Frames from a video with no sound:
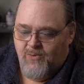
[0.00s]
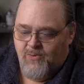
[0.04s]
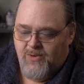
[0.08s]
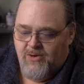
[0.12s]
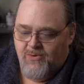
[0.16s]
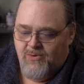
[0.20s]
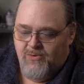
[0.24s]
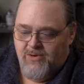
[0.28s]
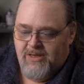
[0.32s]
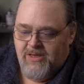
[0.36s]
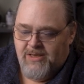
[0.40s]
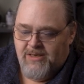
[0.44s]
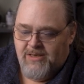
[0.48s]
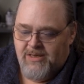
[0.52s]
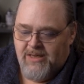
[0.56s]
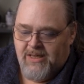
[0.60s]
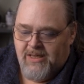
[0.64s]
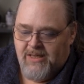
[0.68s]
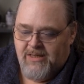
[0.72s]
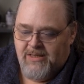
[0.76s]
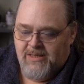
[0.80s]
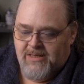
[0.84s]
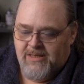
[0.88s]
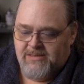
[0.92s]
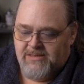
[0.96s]
We don't need
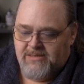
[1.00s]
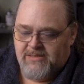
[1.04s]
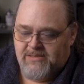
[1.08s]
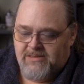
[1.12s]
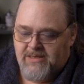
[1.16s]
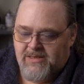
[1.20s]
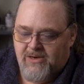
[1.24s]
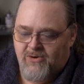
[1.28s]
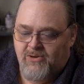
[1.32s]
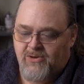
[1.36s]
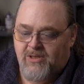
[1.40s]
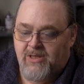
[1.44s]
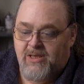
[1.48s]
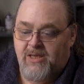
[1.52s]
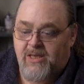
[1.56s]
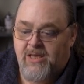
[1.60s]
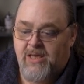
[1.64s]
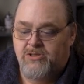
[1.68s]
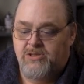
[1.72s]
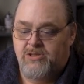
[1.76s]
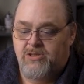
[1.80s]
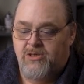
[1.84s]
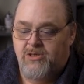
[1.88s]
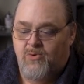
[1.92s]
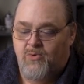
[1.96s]
necessarily
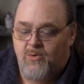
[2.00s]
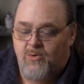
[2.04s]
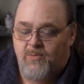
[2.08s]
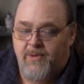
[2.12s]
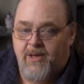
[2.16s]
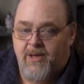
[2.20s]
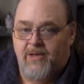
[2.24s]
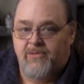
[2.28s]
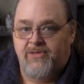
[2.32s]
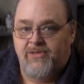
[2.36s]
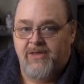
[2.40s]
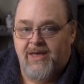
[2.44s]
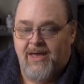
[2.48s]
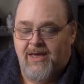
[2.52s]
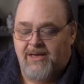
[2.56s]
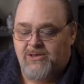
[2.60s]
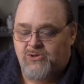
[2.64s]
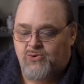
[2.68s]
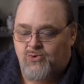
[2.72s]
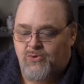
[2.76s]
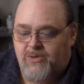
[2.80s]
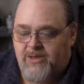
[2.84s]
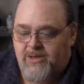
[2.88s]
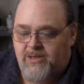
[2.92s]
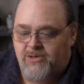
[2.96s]
to know about the
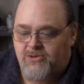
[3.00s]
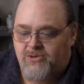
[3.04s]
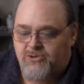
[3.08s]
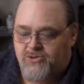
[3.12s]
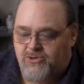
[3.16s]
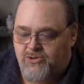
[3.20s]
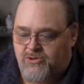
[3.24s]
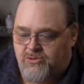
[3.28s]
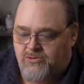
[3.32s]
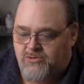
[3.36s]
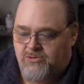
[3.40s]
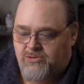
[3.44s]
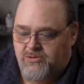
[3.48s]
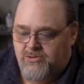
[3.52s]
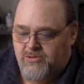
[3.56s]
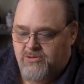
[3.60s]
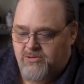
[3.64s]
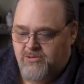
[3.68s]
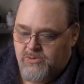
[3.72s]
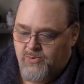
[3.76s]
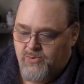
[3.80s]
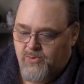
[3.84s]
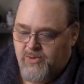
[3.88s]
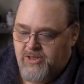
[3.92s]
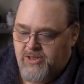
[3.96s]
actual integers.
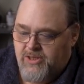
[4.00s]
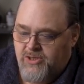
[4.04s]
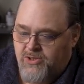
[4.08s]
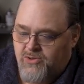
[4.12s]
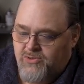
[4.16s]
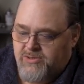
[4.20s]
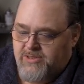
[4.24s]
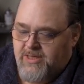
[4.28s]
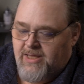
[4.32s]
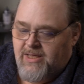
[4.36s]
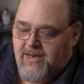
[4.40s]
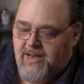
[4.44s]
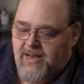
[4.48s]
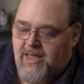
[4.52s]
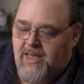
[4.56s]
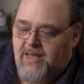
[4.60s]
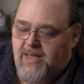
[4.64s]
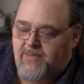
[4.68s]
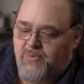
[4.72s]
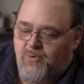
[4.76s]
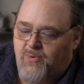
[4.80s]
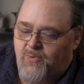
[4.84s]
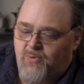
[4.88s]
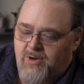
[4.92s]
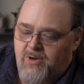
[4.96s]
So we can use that
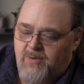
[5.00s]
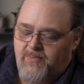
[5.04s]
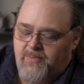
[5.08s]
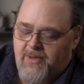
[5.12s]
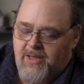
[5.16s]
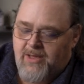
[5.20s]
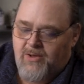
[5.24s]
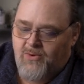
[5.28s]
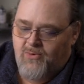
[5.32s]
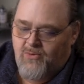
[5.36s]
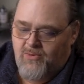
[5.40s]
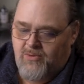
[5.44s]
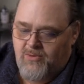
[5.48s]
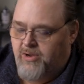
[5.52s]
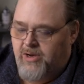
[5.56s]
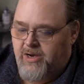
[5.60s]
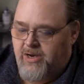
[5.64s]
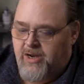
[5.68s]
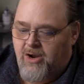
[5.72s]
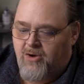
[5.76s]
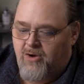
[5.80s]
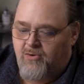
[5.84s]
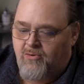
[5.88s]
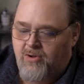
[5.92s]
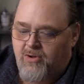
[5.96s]
add, but what about
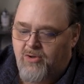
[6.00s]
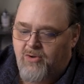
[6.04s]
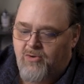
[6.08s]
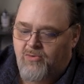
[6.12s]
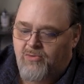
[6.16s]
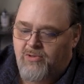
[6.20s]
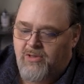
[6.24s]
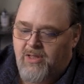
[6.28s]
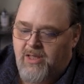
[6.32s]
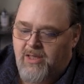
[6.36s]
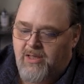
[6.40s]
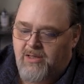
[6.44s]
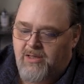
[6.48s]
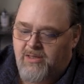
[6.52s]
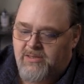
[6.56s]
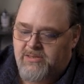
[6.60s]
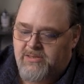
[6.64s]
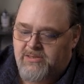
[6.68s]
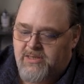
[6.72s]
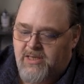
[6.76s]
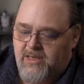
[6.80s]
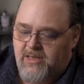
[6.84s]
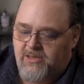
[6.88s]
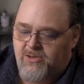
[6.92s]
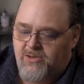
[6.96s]
creating our own? Like,
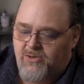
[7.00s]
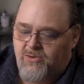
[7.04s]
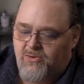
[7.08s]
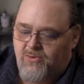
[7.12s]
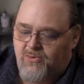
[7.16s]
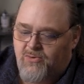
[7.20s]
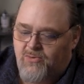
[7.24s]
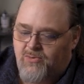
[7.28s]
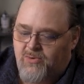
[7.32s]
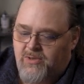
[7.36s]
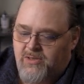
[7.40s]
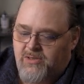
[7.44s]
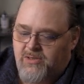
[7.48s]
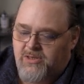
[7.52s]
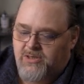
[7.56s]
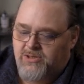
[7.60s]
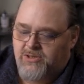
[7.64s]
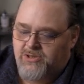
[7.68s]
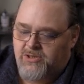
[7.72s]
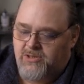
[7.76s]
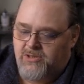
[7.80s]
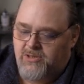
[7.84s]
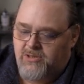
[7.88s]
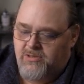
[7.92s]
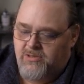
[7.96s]
let's say do
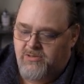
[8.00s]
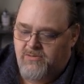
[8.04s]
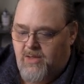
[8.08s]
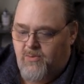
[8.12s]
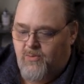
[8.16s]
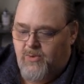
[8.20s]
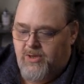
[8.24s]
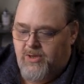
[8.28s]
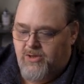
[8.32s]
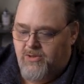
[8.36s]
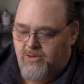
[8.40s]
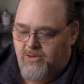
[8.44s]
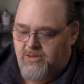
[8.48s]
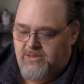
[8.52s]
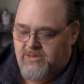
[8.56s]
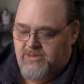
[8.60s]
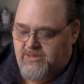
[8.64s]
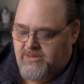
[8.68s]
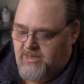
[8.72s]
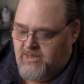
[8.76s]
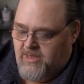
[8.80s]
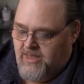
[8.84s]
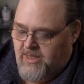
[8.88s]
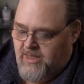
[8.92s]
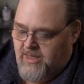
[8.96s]
addition, and we could
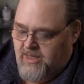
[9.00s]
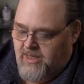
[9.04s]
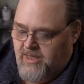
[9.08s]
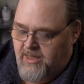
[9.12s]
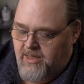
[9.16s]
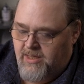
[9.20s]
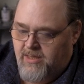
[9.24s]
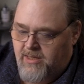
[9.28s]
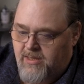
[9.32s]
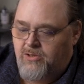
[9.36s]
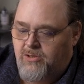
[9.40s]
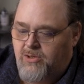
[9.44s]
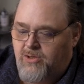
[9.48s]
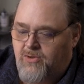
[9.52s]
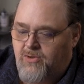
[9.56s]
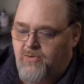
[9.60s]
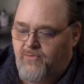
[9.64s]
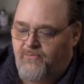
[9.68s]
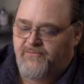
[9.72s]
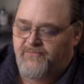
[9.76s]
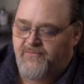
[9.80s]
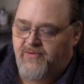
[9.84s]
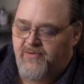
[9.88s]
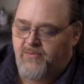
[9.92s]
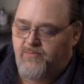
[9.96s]
say
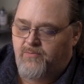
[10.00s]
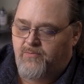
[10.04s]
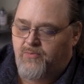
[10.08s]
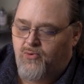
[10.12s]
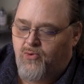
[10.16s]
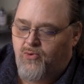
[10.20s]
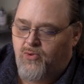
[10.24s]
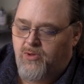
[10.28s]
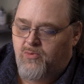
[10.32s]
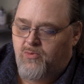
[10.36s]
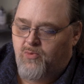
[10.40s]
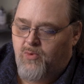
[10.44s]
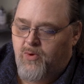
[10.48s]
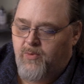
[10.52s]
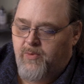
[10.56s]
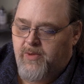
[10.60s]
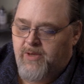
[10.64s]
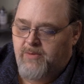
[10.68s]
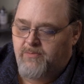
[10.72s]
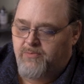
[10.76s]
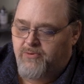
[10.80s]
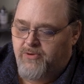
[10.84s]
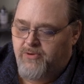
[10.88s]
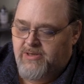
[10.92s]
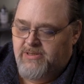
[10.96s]
new func bool, and what we
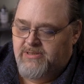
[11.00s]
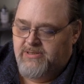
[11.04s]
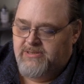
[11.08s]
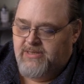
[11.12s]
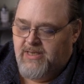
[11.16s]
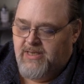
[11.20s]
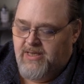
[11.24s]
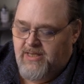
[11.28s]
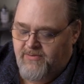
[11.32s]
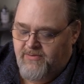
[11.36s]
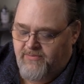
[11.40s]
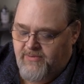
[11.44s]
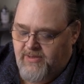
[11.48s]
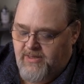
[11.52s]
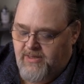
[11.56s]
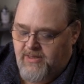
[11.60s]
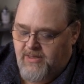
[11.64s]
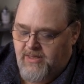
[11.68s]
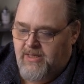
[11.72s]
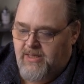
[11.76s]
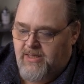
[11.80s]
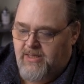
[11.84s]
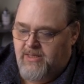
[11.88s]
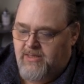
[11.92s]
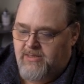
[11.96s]
can put inside of it
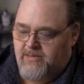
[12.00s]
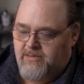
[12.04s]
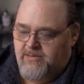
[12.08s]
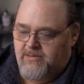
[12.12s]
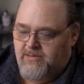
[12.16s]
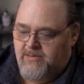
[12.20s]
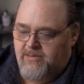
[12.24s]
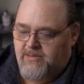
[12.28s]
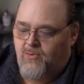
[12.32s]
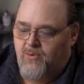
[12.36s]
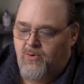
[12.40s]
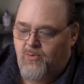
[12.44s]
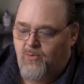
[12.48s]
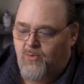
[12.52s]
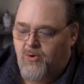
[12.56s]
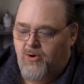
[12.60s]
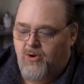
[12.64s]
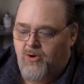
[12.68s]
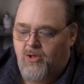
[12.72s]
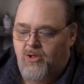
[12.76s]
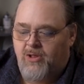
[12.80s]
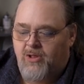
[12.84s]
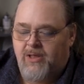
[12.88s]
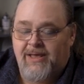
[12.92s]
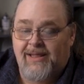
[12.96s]
is what we're
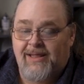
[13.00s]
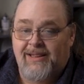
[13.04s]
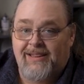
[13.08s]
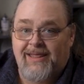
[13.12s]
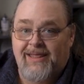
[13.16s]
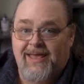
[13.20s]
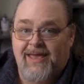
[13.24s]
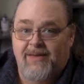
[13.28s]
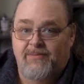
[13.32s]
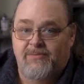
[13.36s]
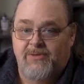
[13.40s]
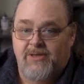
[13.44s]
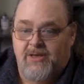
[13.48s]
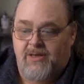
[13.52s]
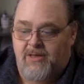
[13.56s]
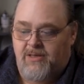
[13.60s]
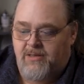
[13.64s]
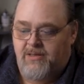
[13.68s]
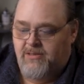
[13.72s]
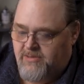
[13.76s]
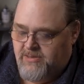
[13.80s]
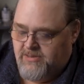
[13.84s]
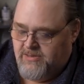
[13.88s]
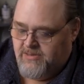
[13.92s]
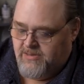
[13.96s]
calling a lambda.
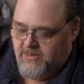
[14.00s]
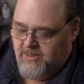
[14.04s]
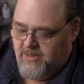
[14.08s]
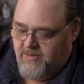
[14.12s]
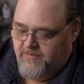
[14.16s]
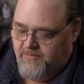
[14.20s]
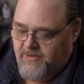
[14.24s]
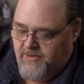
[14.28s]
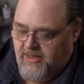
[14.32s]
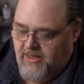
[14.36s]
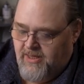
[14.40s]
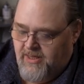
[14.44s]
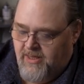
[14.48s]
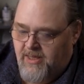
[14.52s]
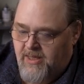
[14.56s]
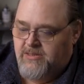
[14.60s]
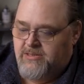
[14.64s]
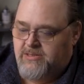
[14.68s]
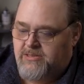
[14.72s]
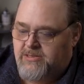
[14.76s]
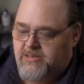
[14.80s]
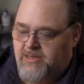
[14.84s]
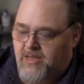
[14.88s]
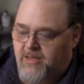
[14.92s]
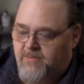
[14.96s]
This is going to be
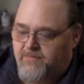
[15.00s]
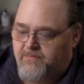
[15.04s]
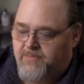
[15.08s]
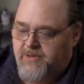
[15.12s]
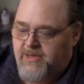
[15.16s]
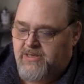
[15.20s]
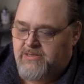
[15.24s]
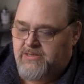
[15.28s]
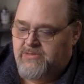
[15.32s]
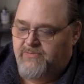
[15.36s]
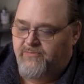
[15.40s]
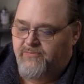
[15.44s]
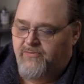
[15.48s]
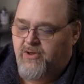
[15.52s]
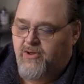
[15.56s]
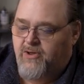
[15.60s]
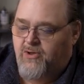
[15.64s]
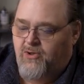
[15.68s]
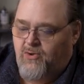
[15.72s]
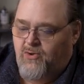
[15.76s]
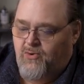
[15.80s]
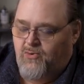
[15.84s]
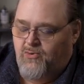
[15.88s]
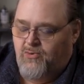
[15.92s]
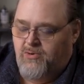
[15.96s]
some piece of
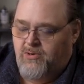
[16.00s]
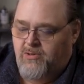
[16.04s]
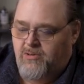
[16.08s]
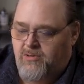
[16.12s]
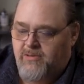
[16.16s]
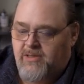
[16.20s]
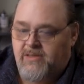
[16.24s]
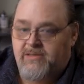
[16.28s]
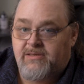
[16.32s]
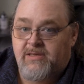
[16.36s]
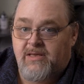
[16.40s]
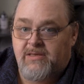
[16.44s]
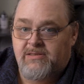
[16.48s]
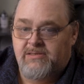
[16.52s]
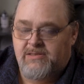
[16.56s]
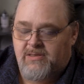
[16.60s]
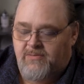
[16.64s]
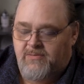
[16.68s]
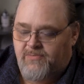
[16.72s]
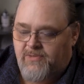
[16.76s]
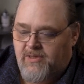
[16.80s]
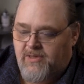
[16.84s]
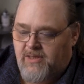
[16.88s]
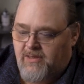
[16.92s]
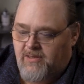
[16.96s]
code that does
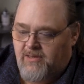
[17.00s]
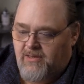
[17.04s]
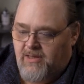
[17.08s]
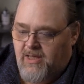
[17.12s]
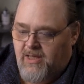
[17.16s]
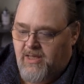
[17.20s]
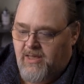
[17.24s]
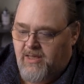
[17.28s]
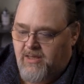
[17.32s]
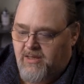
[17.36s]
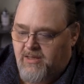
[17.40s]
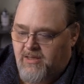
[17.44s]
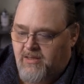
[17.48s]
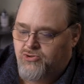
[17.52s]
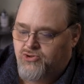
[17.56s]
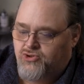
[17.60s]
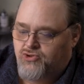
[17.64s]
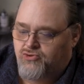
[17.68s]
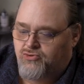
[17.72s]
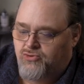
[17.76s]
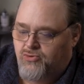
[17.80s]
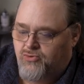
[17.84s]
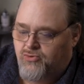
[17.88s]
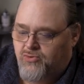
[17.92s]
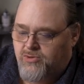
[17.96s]
something like
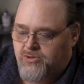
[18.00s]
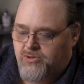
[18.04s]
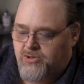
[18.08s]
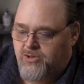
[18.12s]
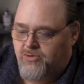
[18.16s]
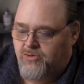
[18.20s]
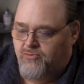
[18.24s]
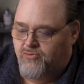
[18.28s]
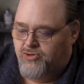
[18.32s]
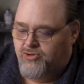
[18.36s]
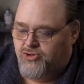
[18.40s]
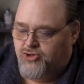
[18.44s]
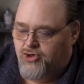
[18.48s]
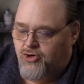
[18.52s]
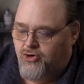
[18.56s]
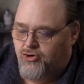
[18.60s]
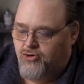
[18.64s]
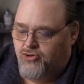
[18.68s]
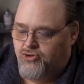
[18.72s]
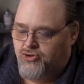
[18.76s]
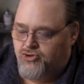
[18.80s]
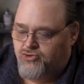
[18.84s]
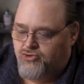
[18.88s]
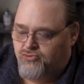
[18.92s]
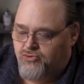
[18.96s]
true. It's going to
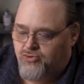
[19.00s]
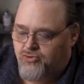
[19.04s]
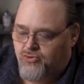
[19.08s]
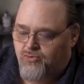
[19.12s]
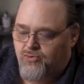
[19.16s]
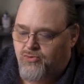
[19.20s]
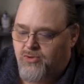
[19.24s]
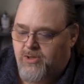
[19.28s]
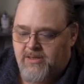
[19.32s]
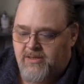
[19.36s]
return true.